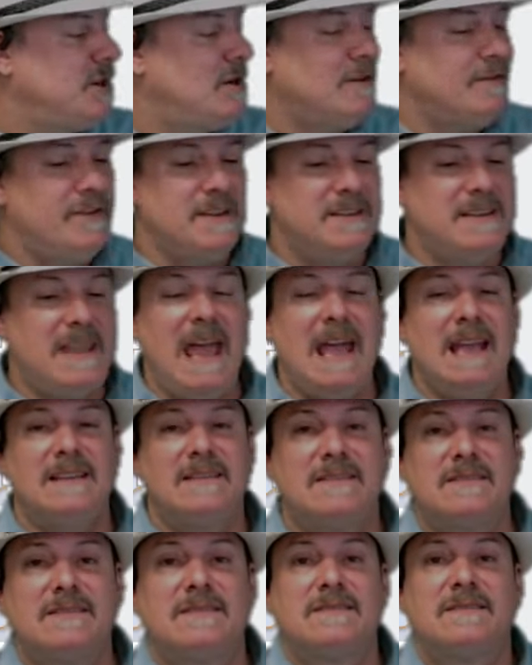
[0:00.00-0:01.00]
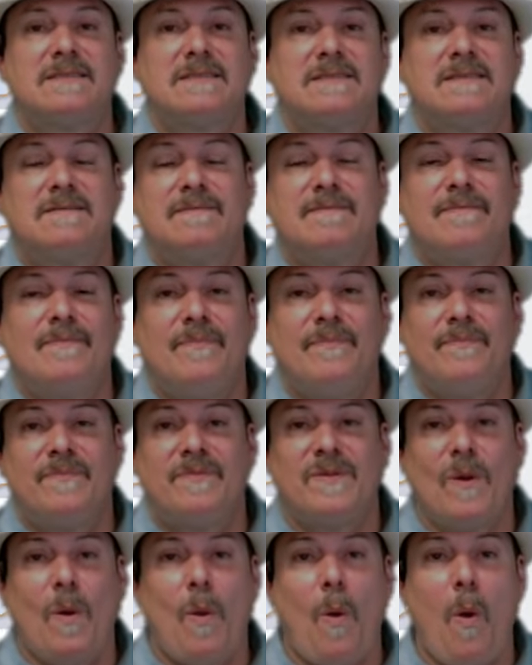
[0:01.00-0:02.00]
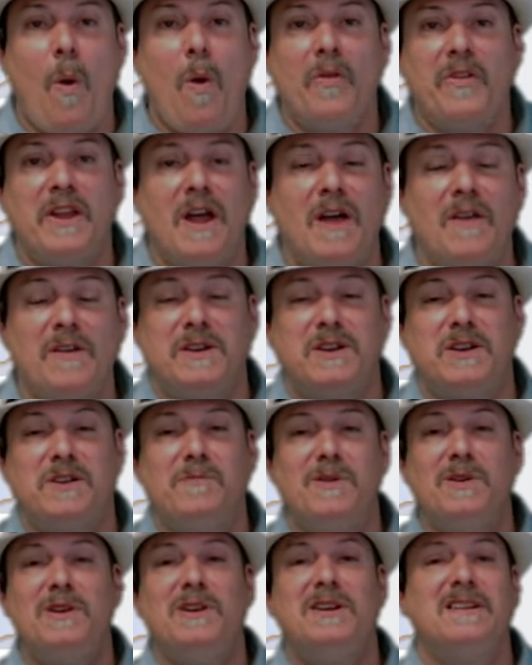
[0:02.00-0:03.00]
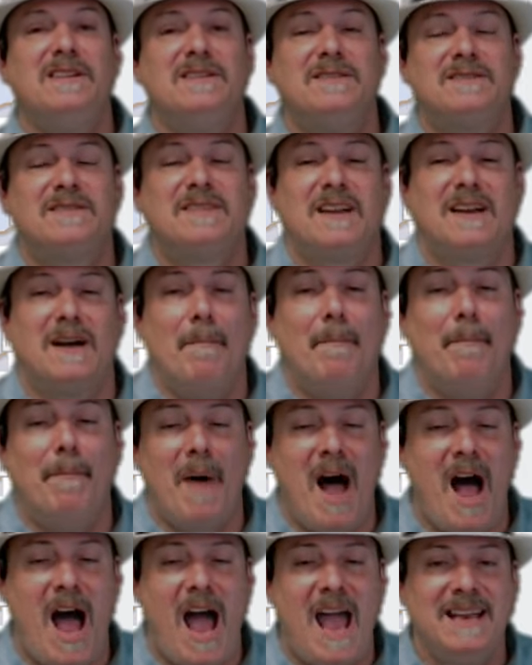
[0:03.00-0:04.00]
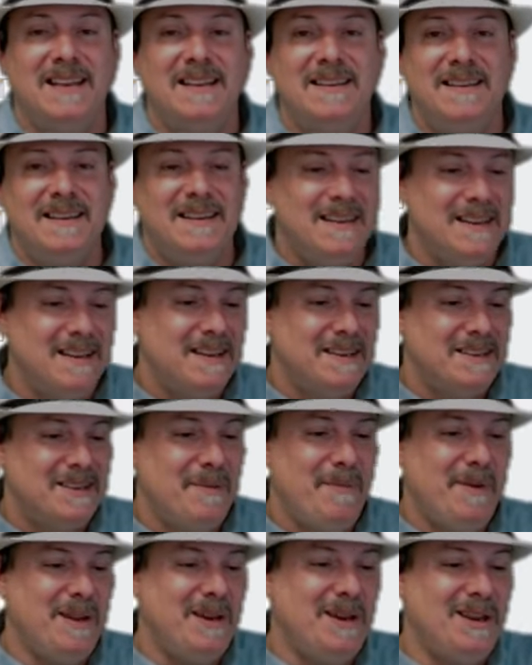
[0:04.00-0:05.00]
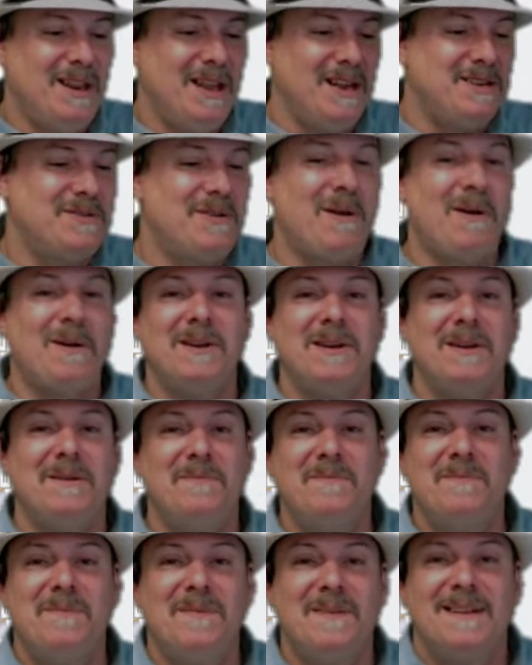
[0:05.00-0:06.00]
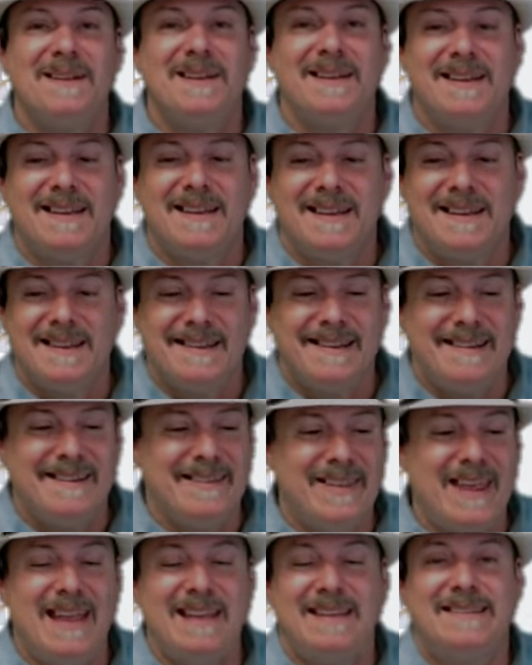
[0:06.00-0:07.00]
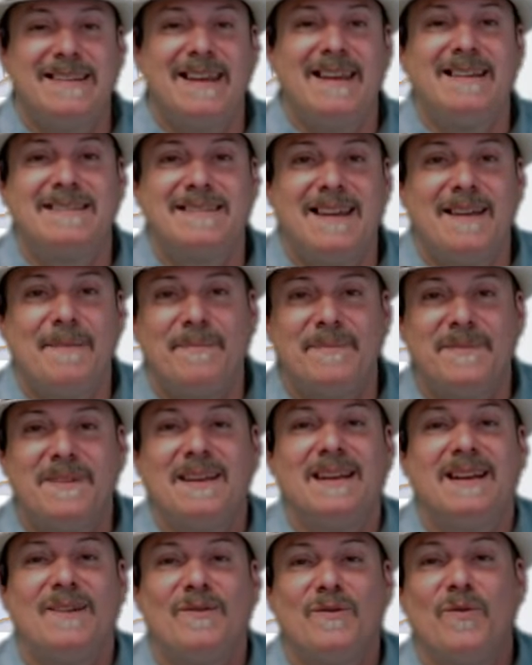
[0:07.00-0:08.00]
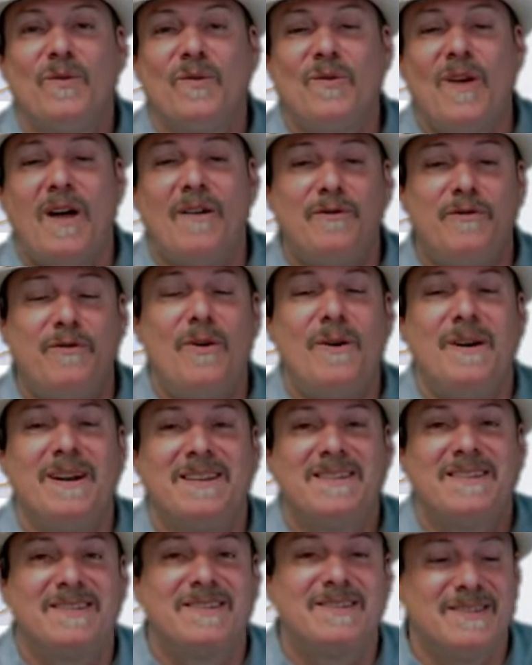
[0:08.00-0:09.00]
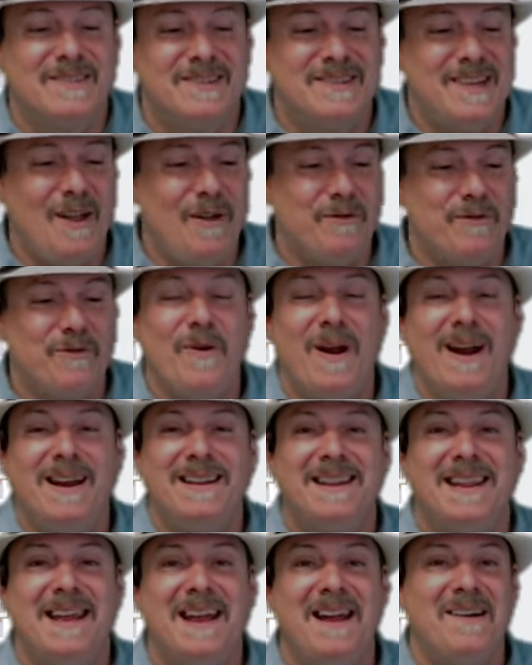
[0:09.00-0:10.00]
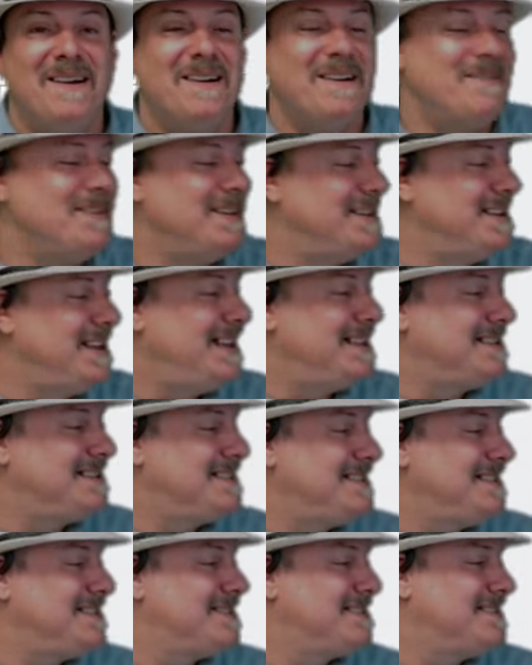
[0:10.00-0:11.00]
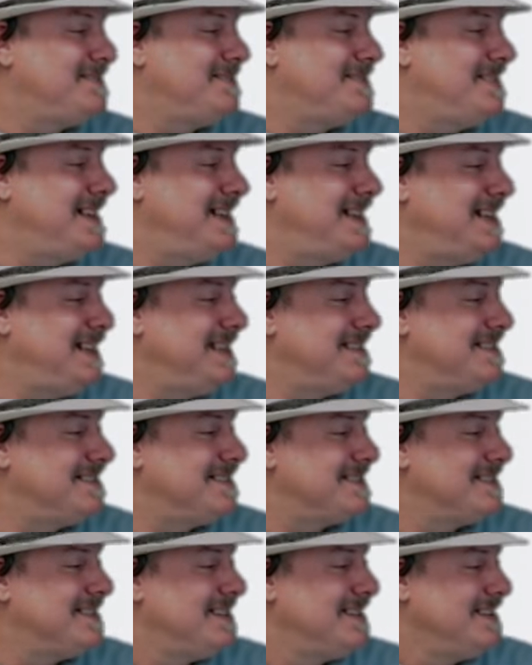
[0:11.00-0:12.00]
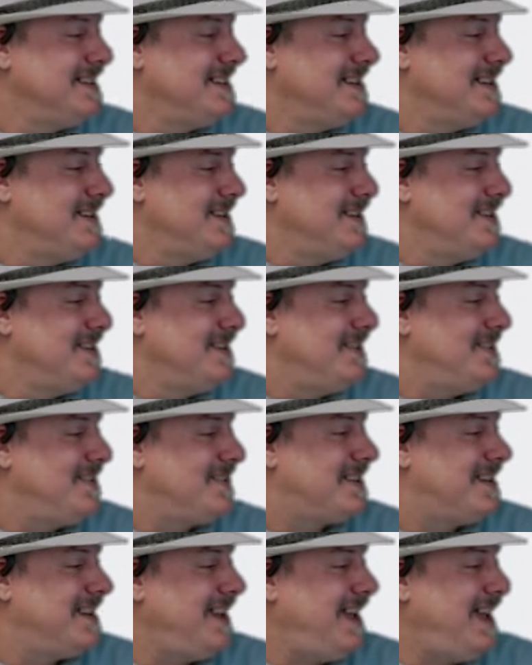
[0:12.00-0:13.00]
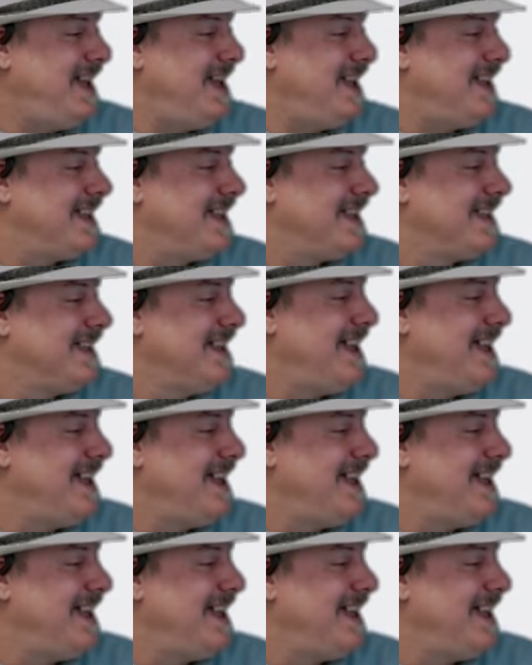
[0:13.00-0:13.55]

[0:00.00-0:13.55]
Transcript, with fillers: you know, if it takes all the other communities to combine to be an Electroneum, well, that says something for itself right there. I mean, that's just the way it is. Okay.